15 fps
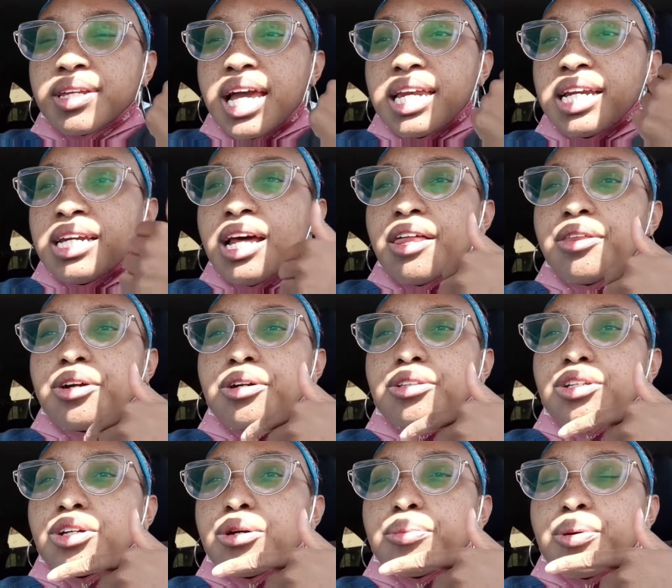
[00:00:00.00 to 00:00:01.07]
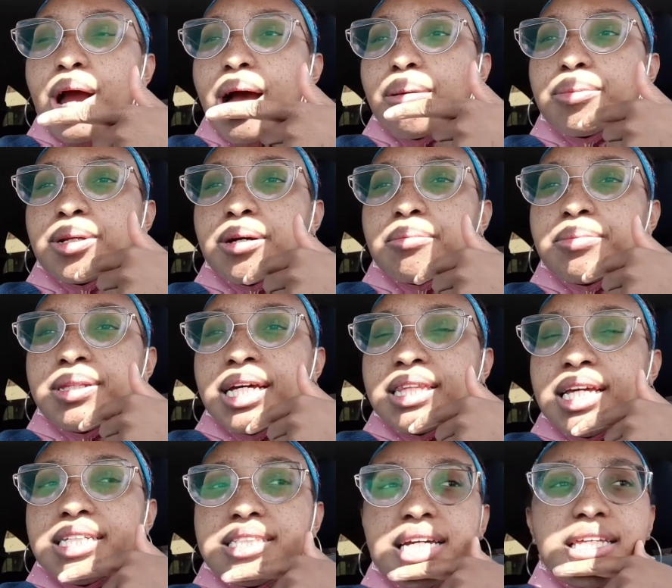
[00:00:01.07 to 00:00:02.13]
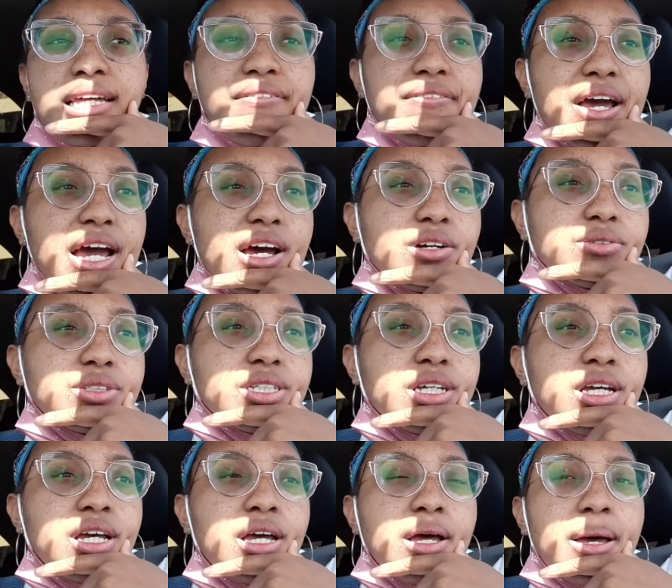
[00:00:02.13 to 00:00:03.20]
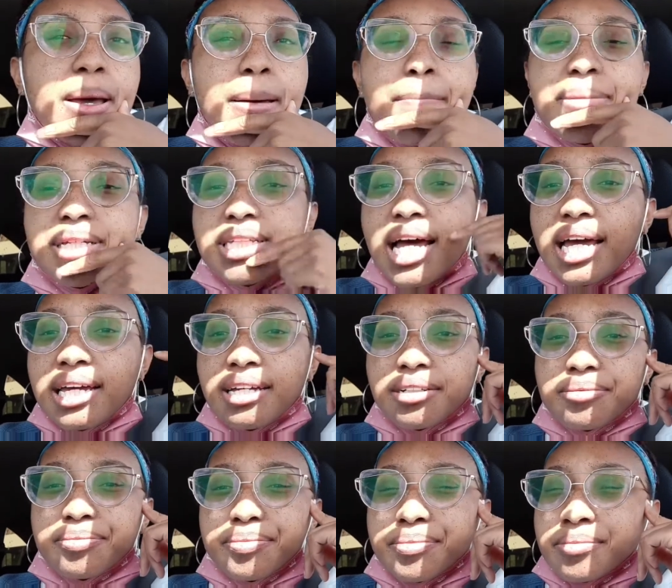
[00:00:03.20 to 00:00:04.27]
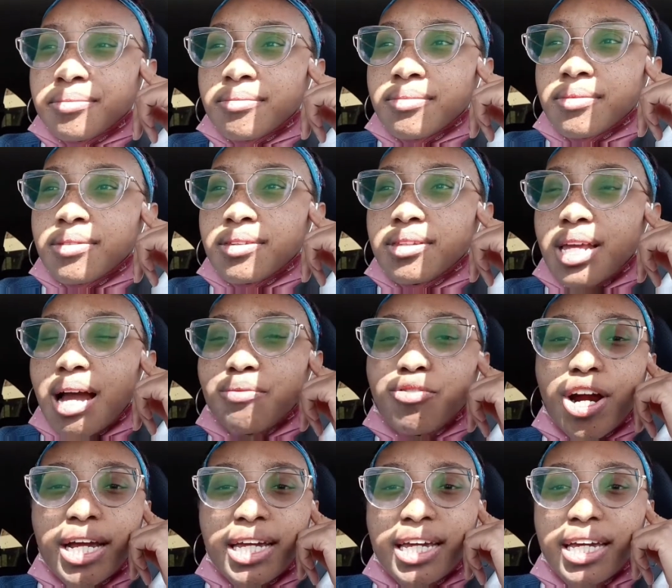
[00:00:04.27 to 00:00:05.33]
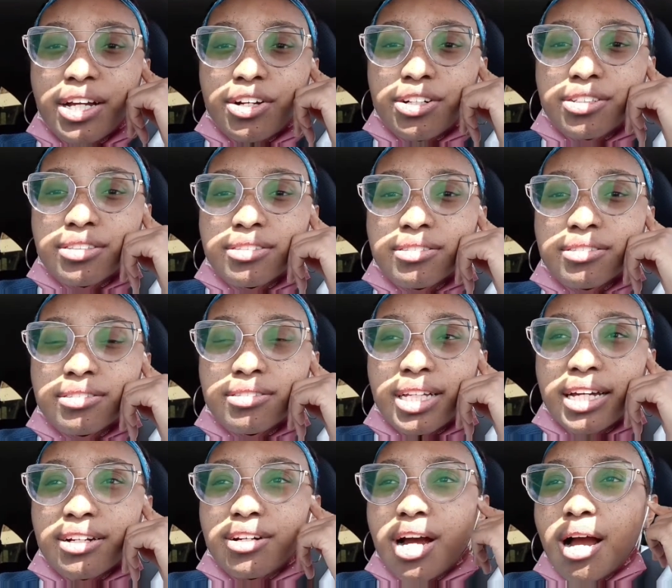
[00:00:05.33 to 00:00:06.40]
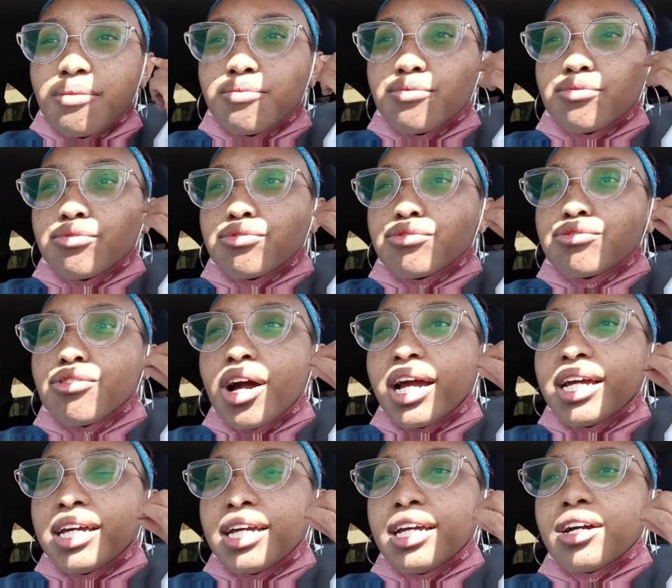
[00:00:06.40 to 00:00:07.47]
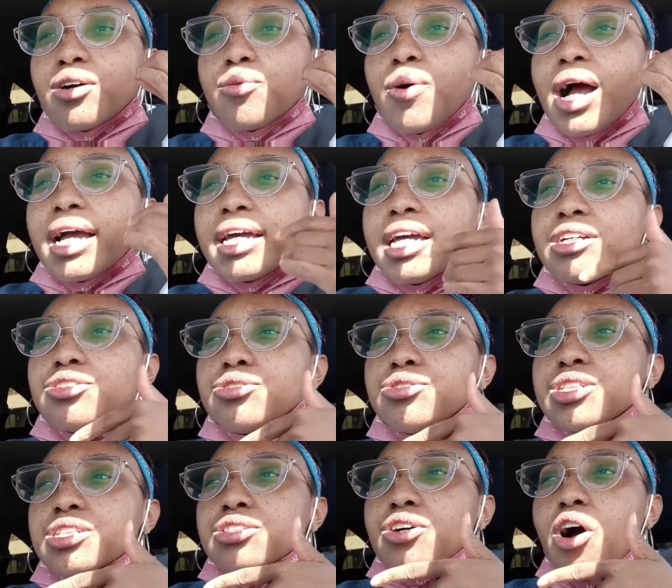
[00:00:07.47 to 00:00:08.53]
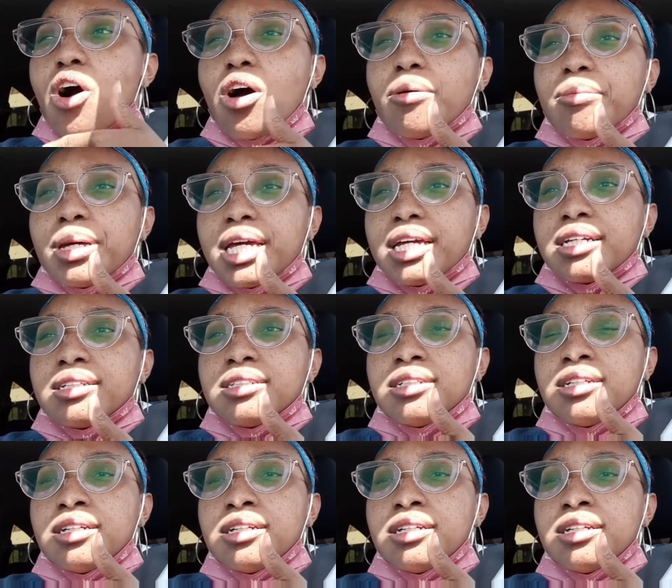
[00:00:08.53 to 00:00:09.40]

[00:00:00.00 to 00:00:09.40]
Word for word: And another little problem that they say they found. But like, I'm right here. Like, I'm right here. Why can't you just call me?